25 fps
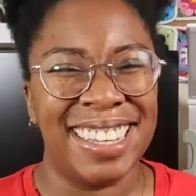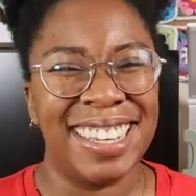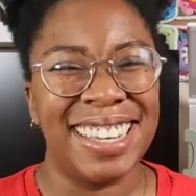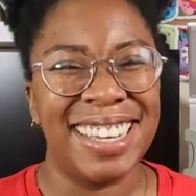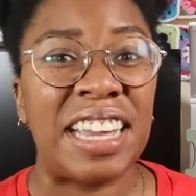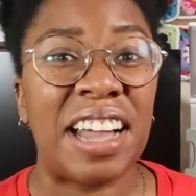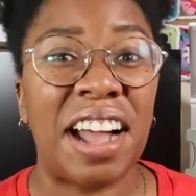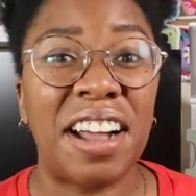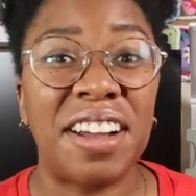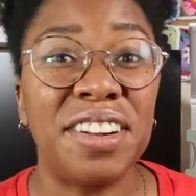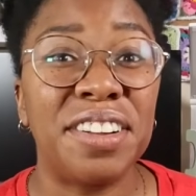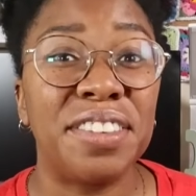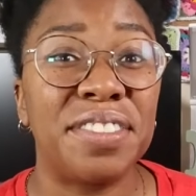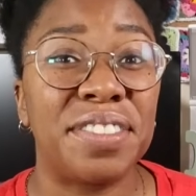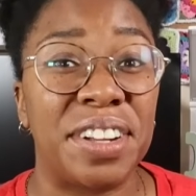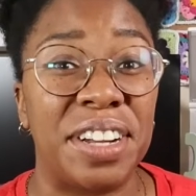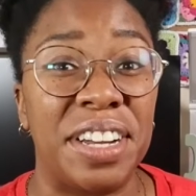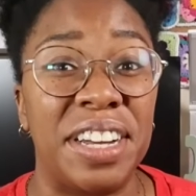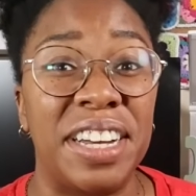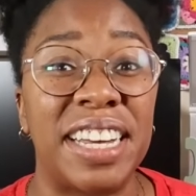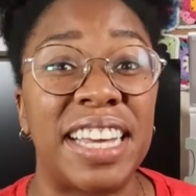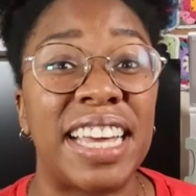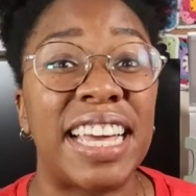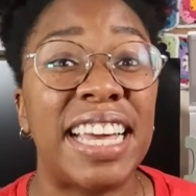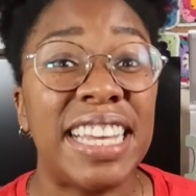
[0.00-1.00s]
Yarn Over
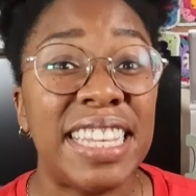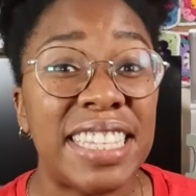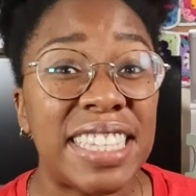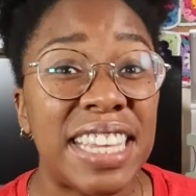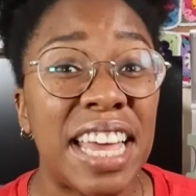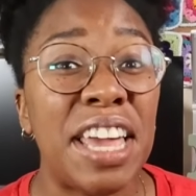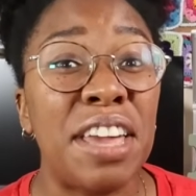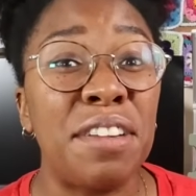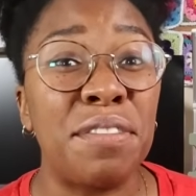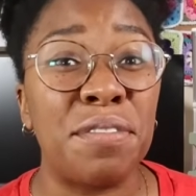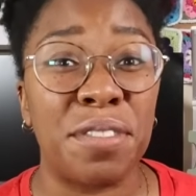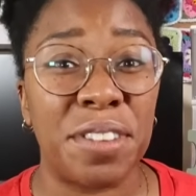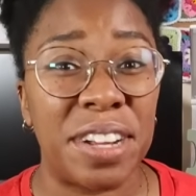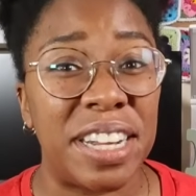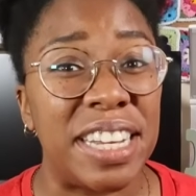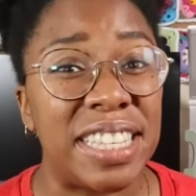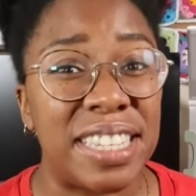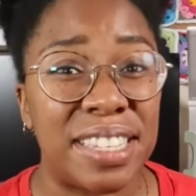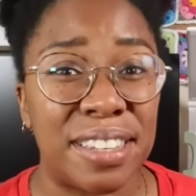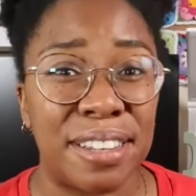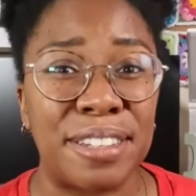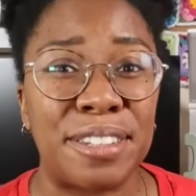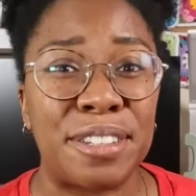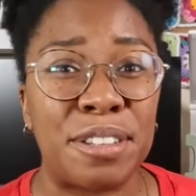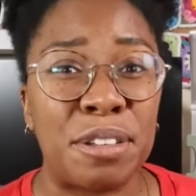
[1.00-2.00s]
Hook is a free
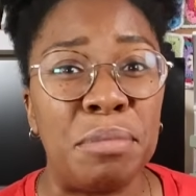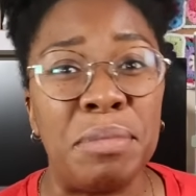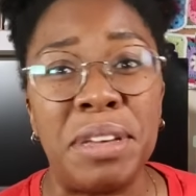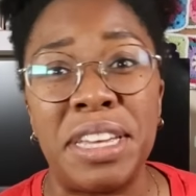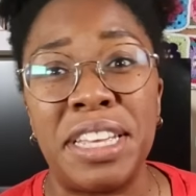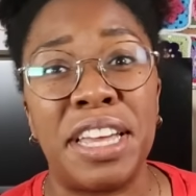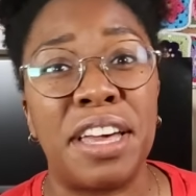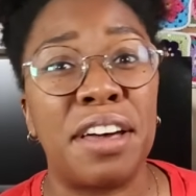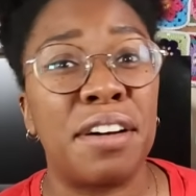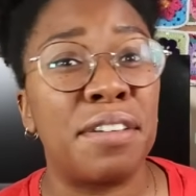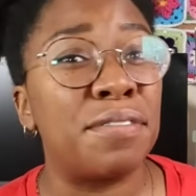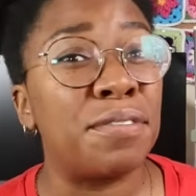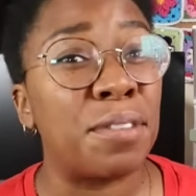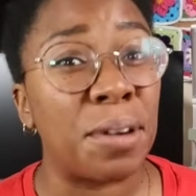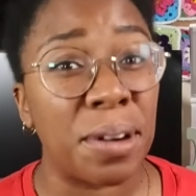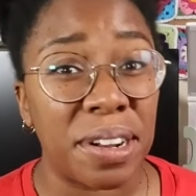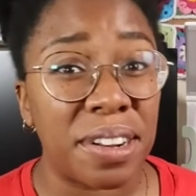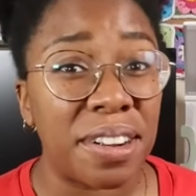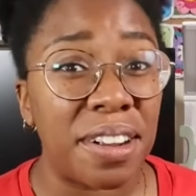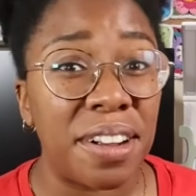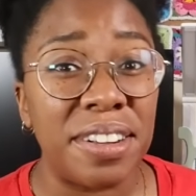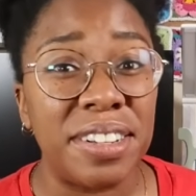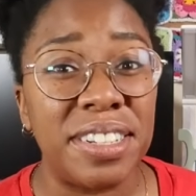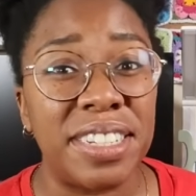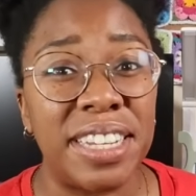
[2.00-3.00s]
social media for
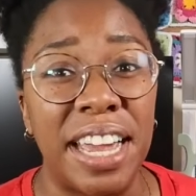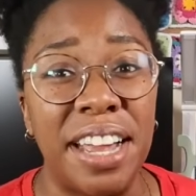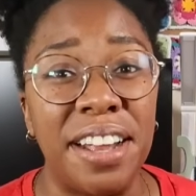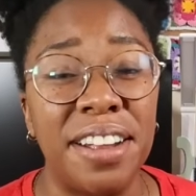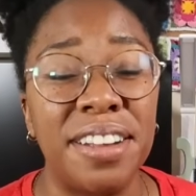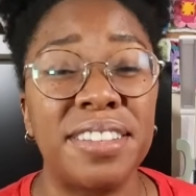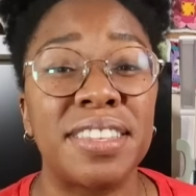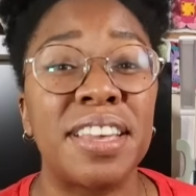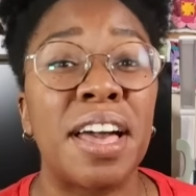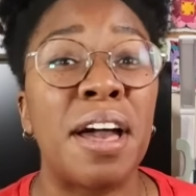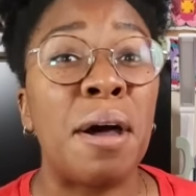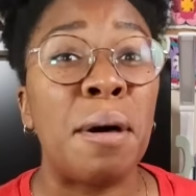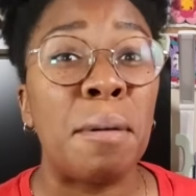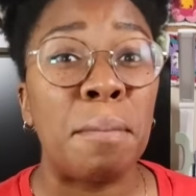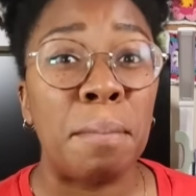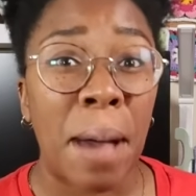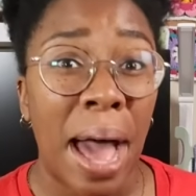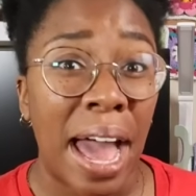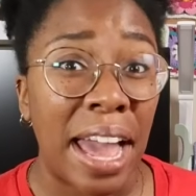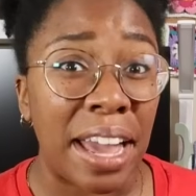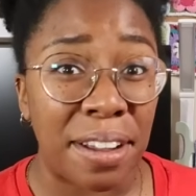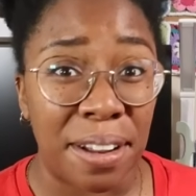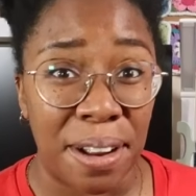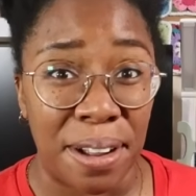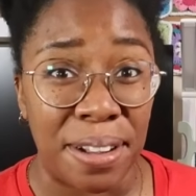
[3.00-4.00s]
crocheters
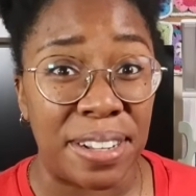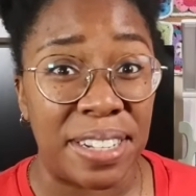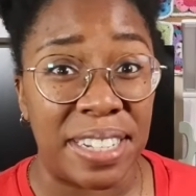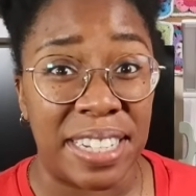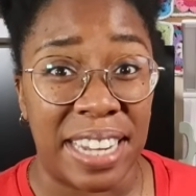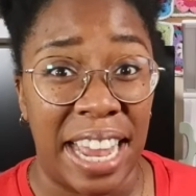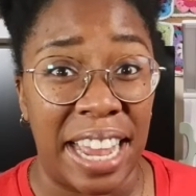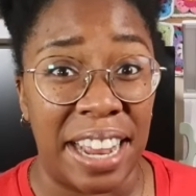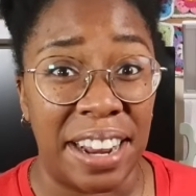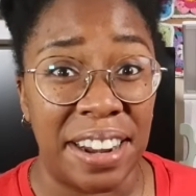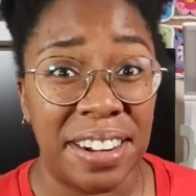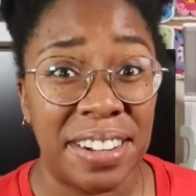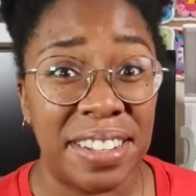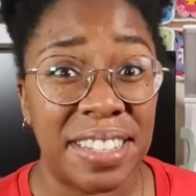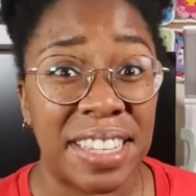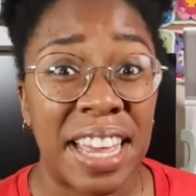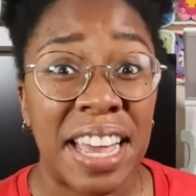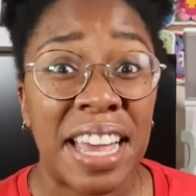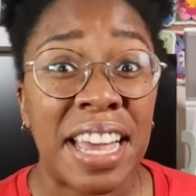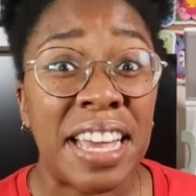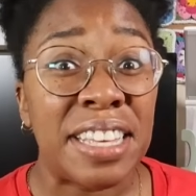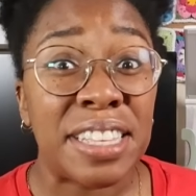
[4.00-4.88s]
by crocheters.